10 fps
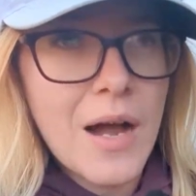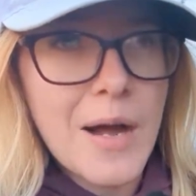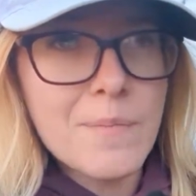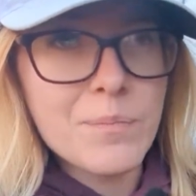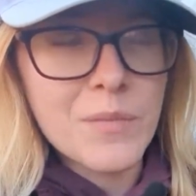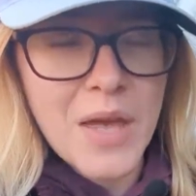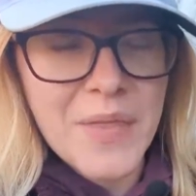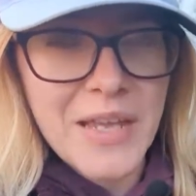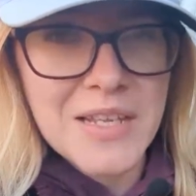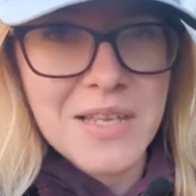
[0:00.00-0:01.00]
I
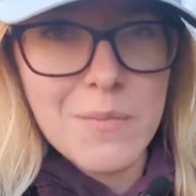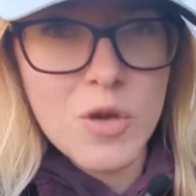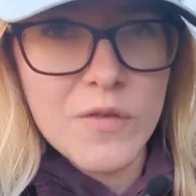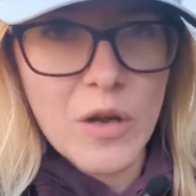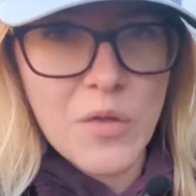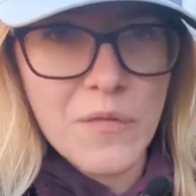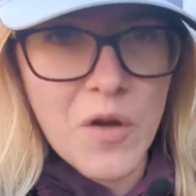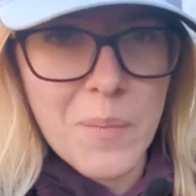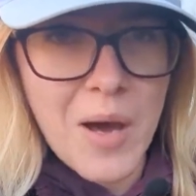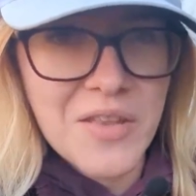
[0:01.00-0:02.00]
think as they're moving all the
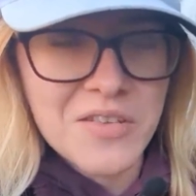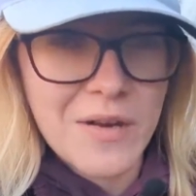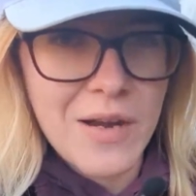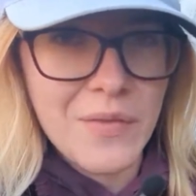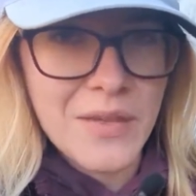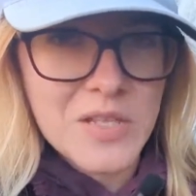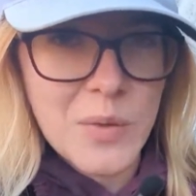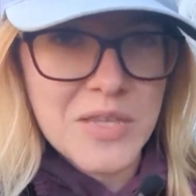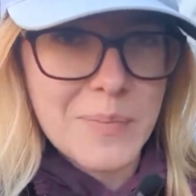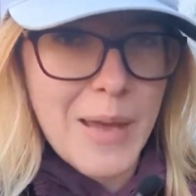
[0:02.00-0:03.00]
footpaths around, this
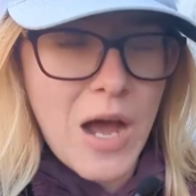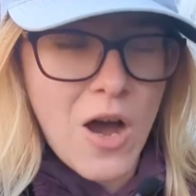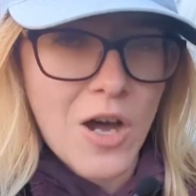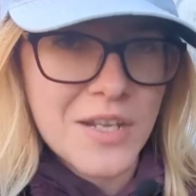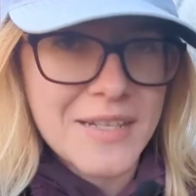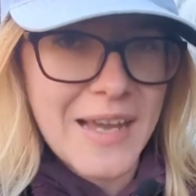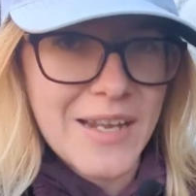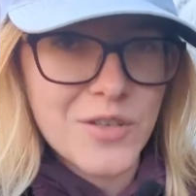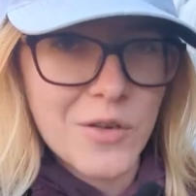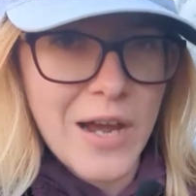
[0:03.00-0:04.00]
one's a bit harder to
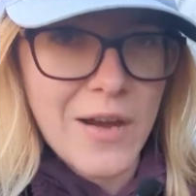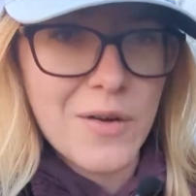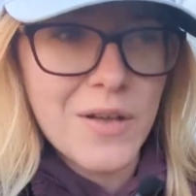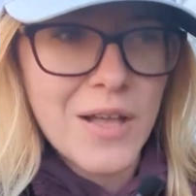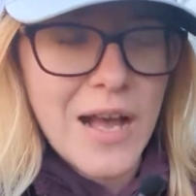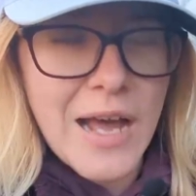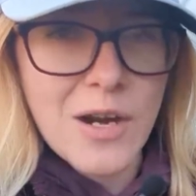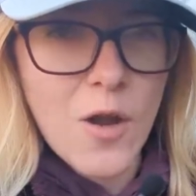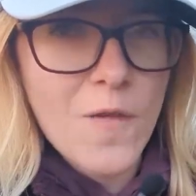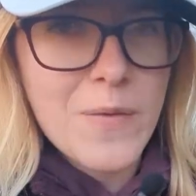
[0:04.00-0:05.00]
get to now
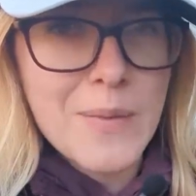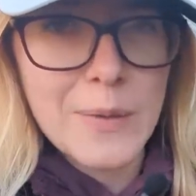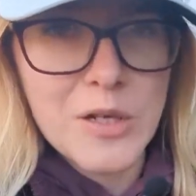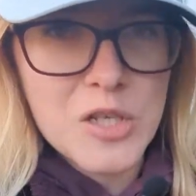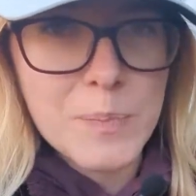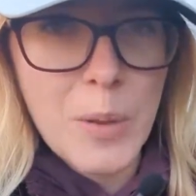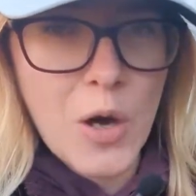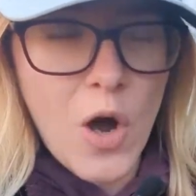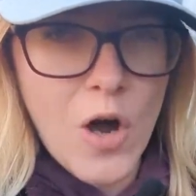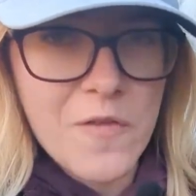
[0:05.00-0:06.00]
and a lot of people are just put
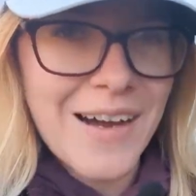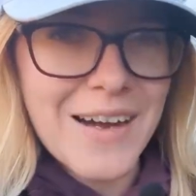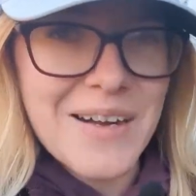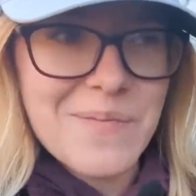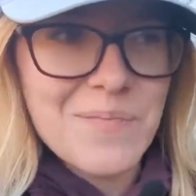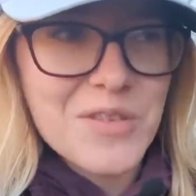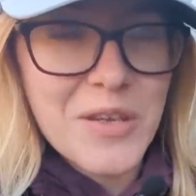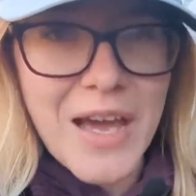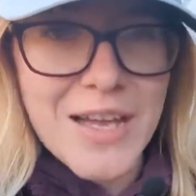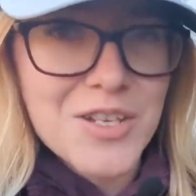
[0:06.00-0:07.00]
off. So
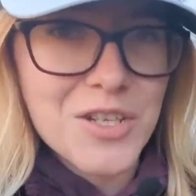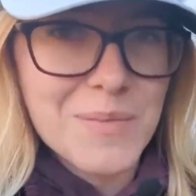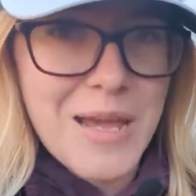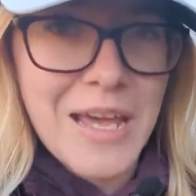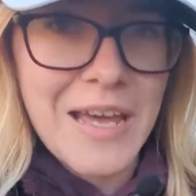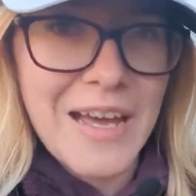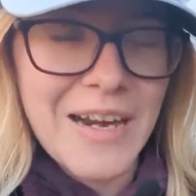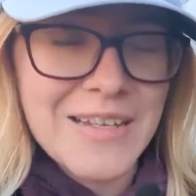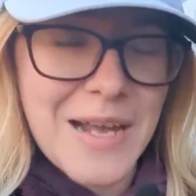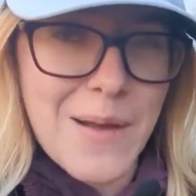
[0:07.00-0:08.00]
yeah, it's just me here and it's